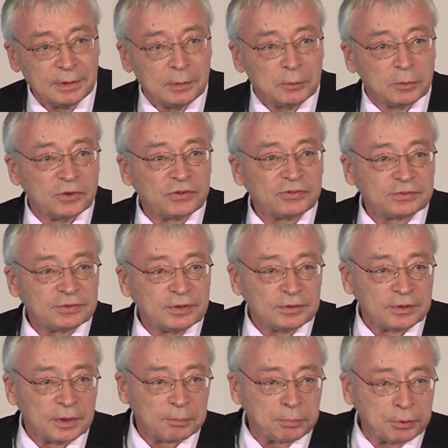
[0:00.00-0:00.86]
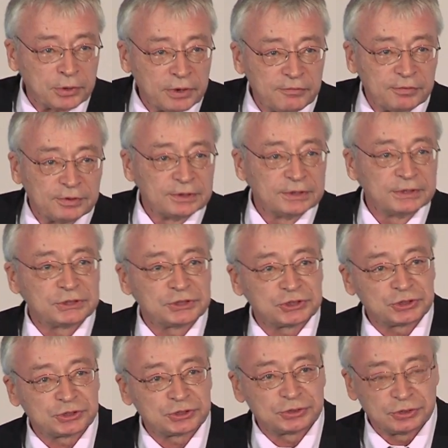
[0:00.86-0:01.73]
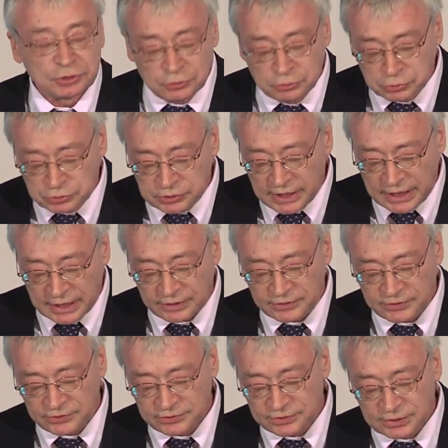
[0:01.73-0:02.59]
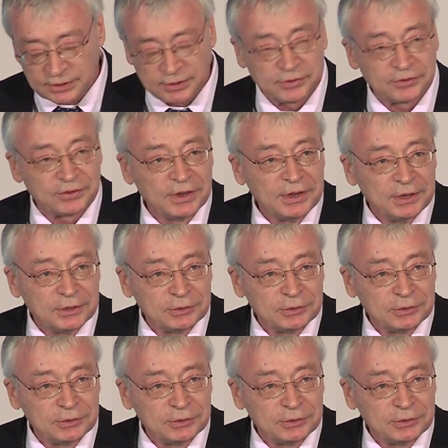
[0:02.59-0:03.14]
with the privilege to tax, that is,